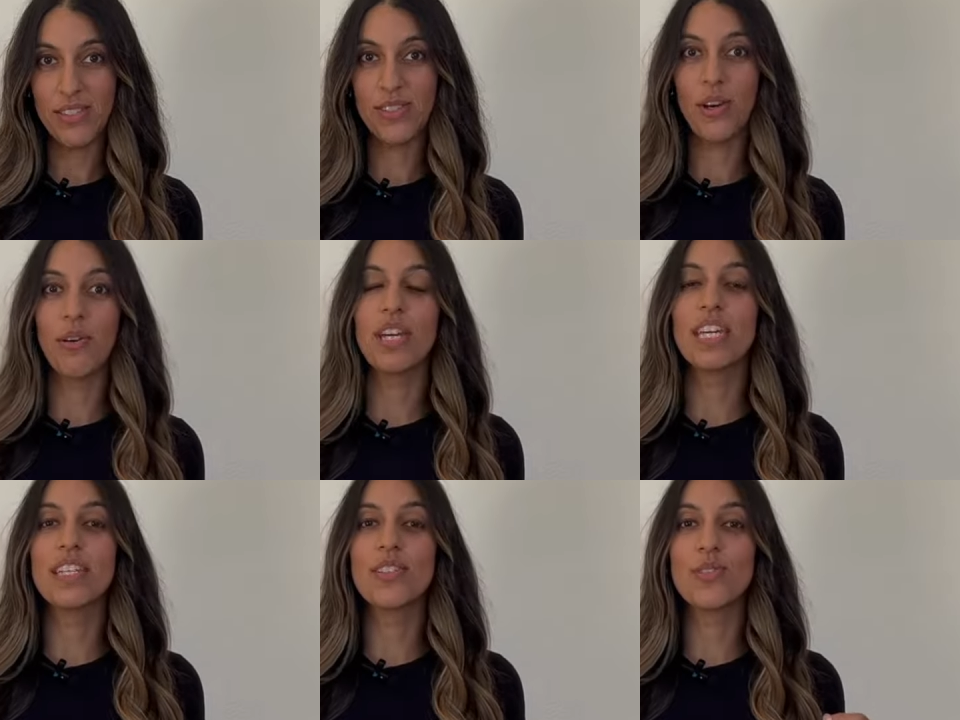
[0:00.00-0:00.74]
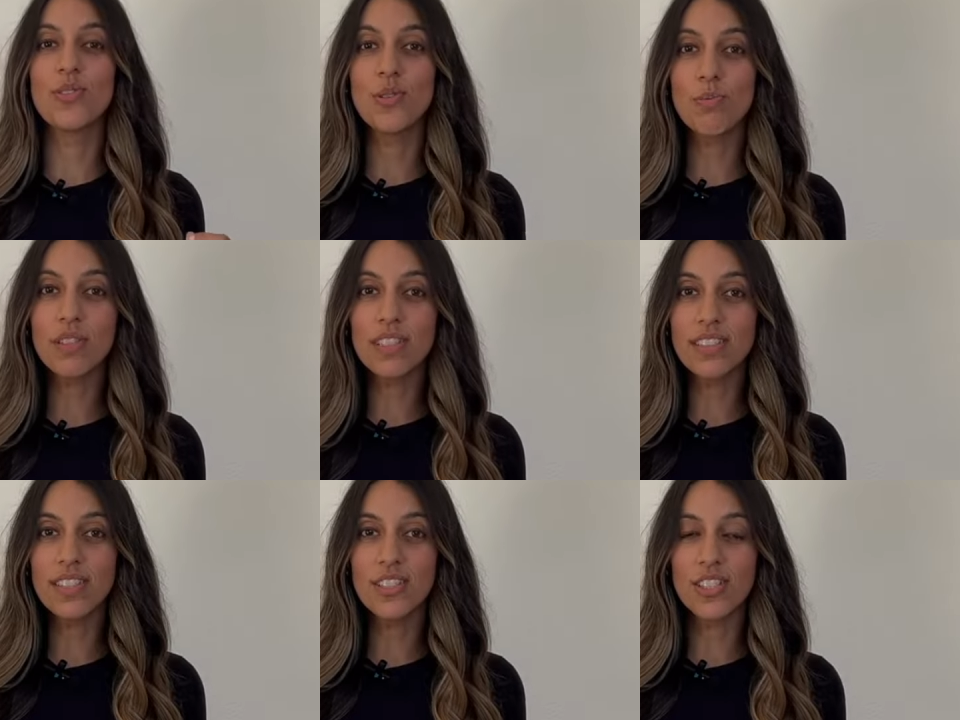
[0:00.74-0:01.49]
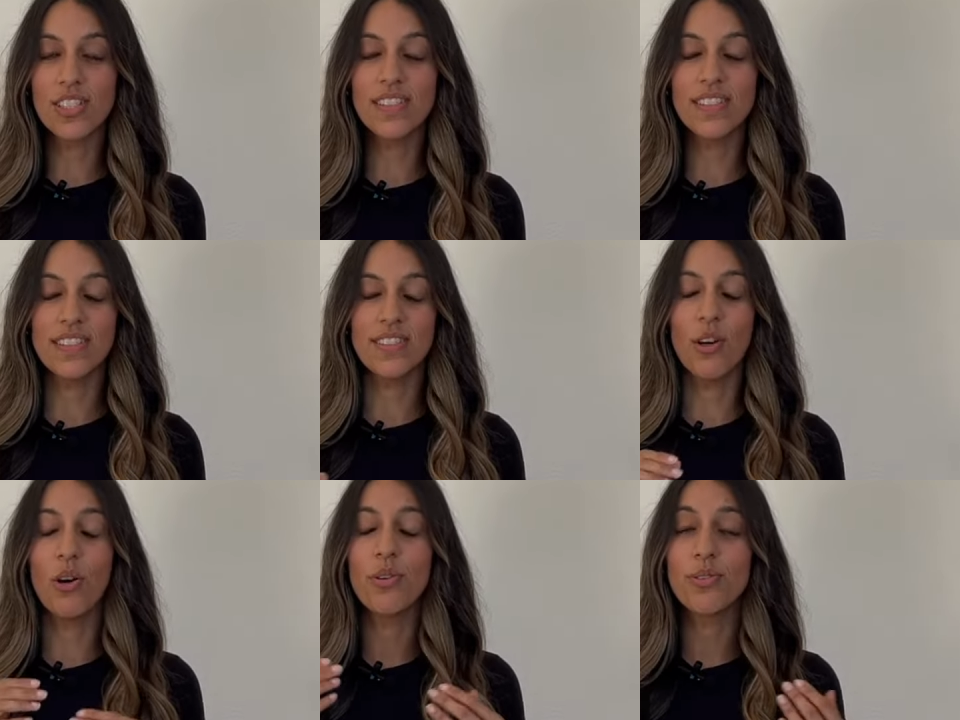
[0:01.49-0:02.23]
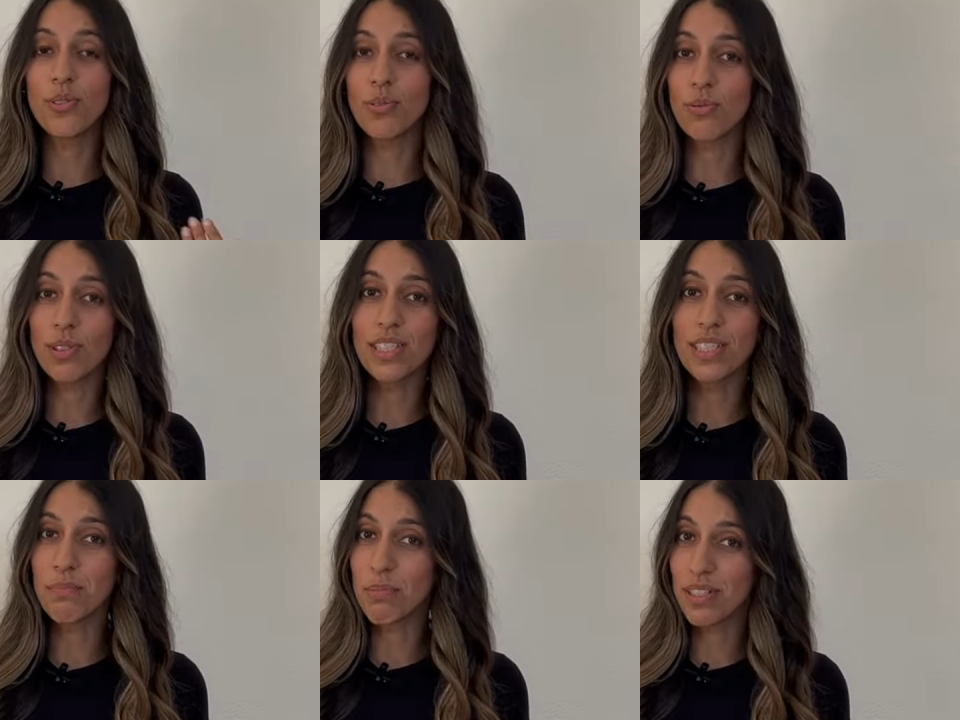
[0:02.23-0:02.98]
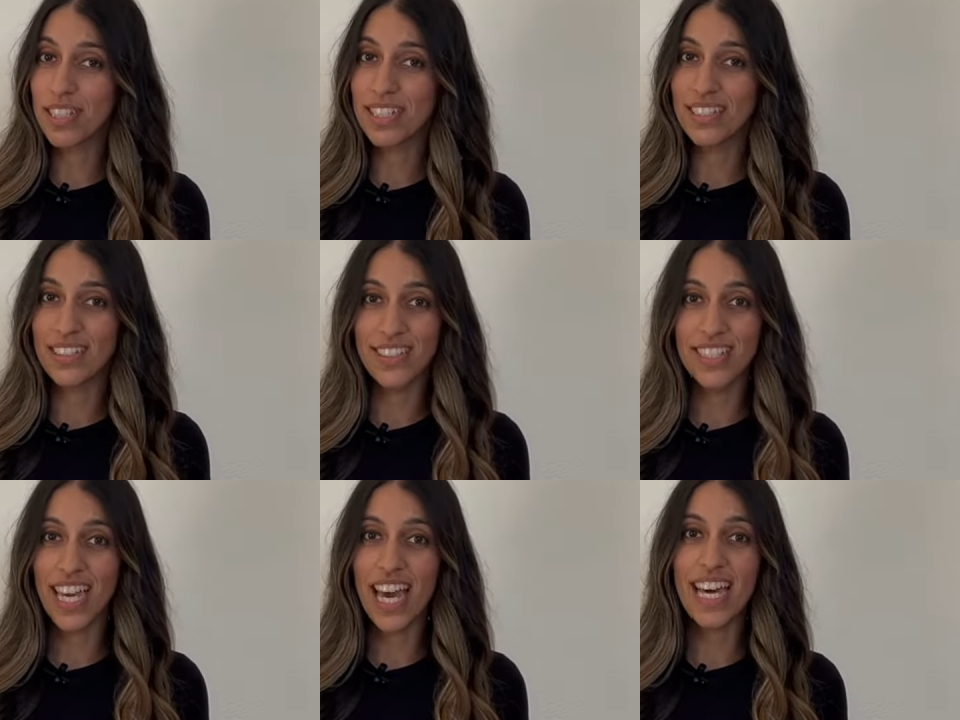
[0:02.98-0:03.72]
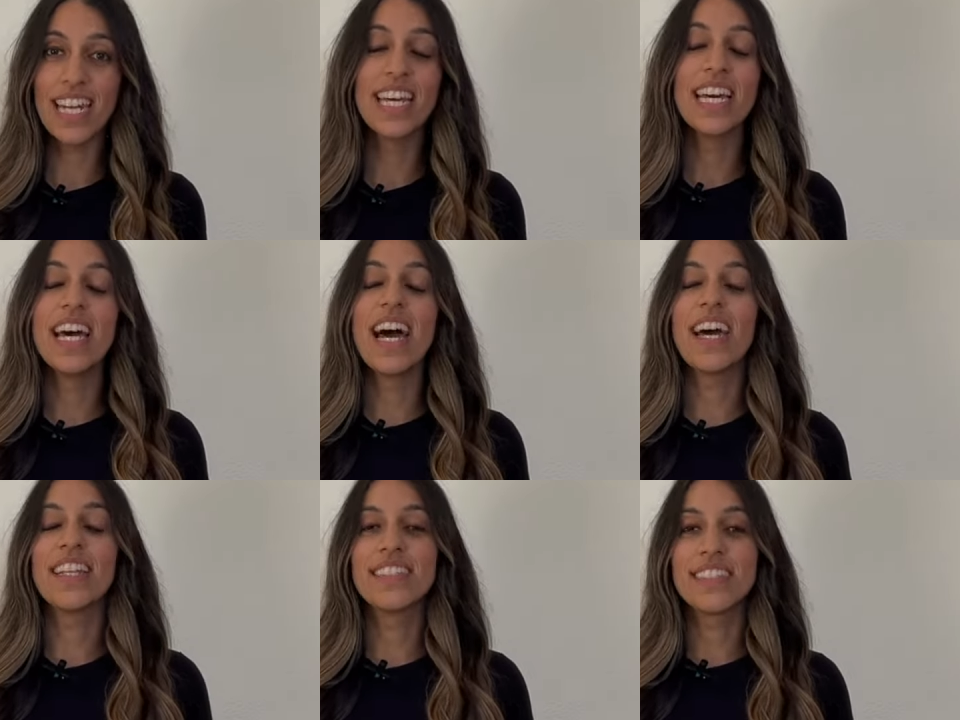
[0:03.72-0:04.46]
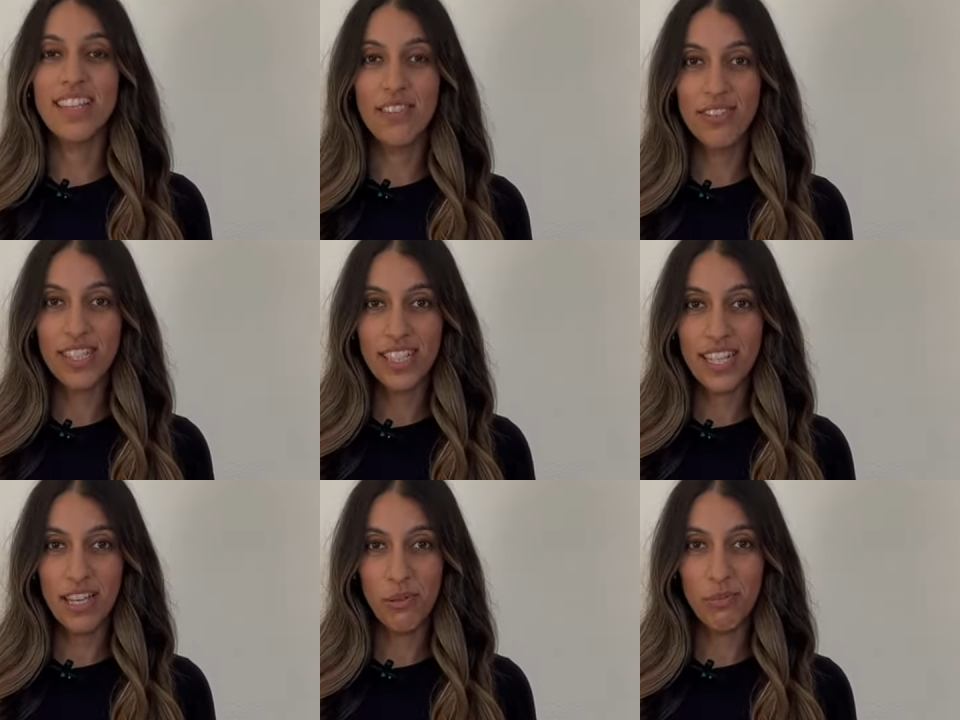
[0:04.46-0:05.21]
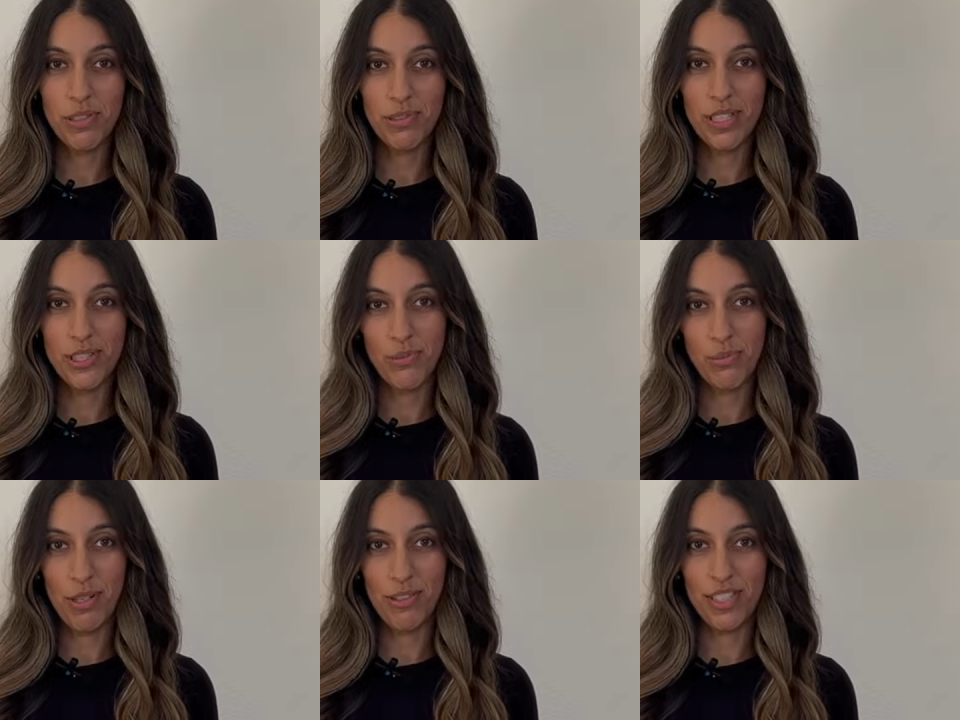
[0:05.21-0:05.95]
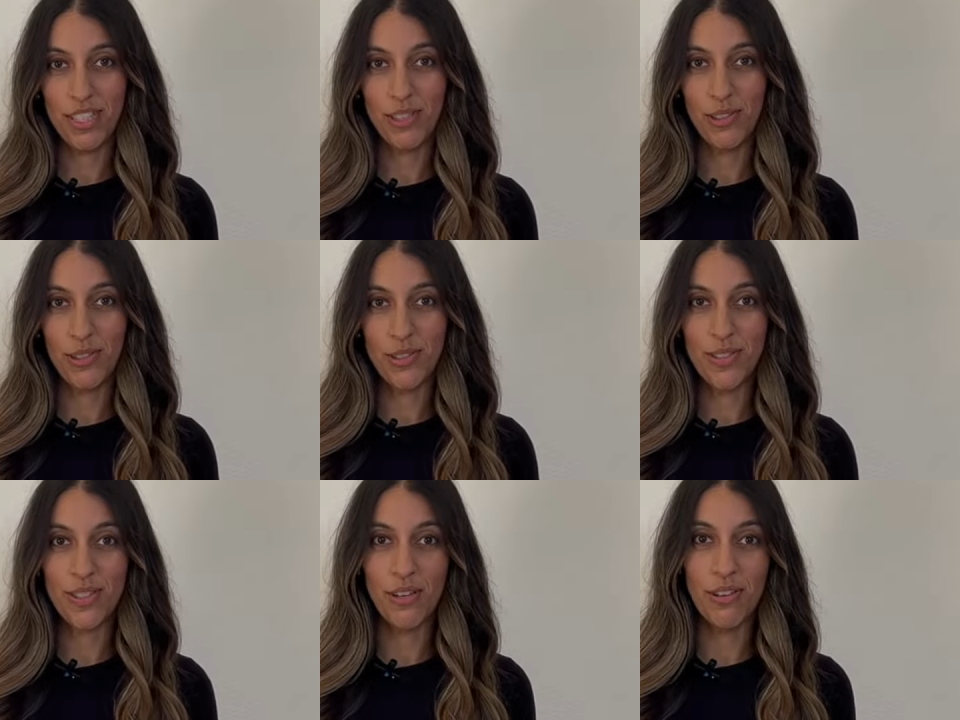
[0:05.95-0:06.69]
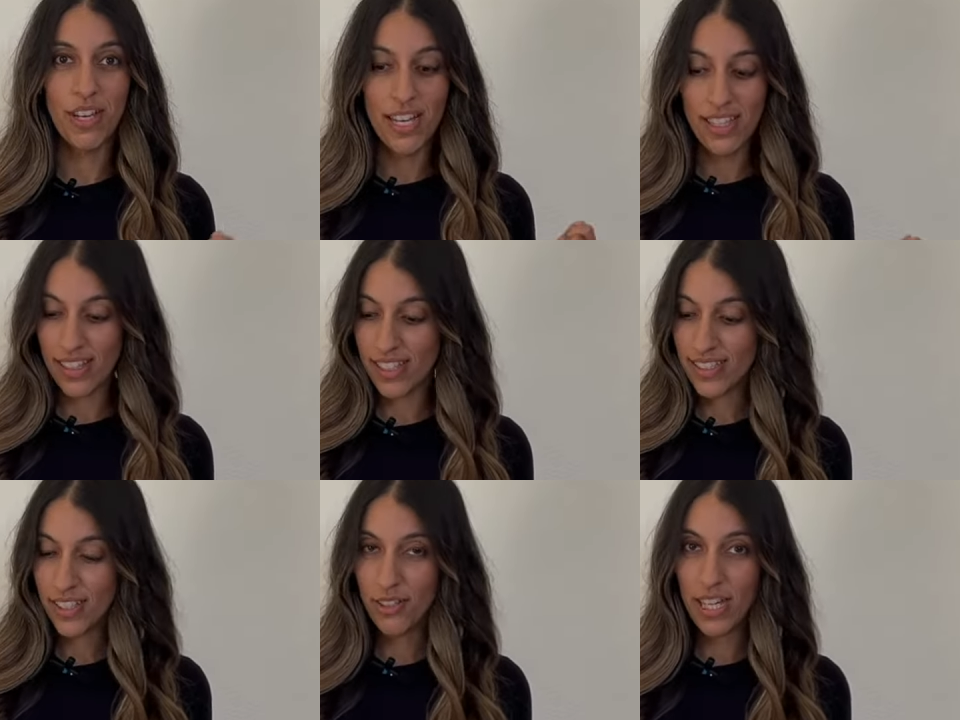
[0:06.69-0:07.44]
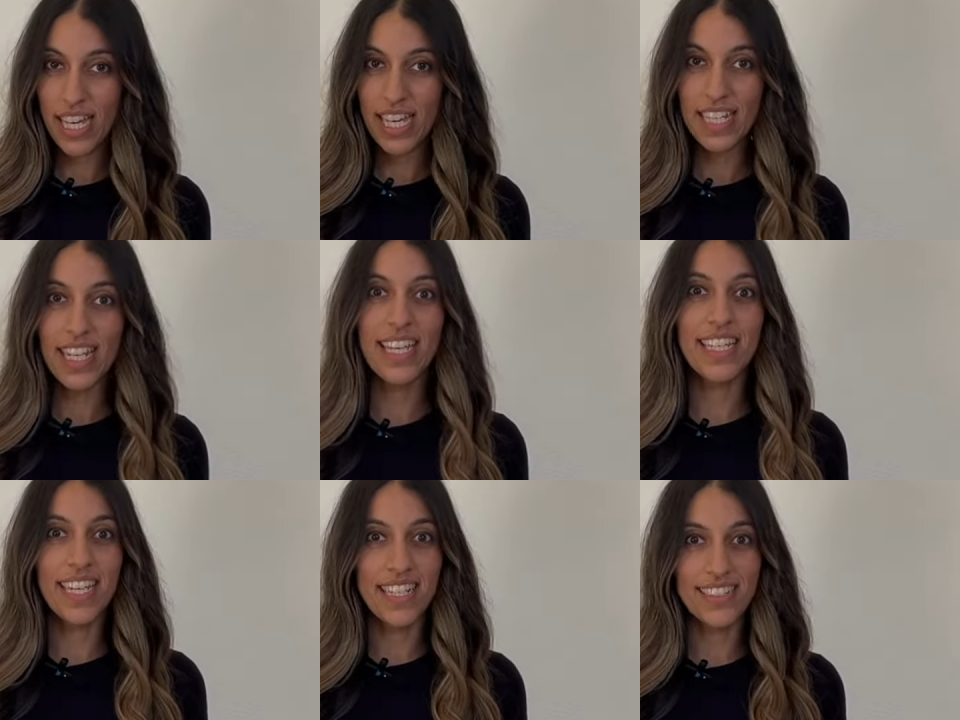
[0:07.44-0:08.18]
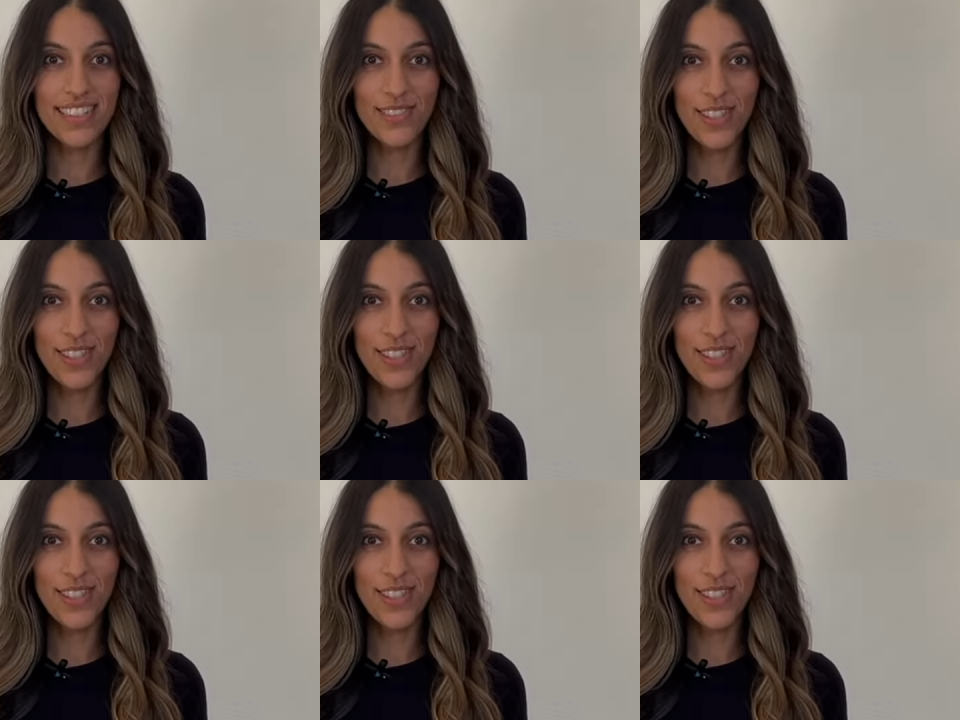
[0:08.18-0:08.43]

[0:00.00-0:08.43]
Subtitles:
So it is super delicious. It's also really pretty to look at, and it's definitely gonna help you reach your protein goals. So let's go ahead and get into the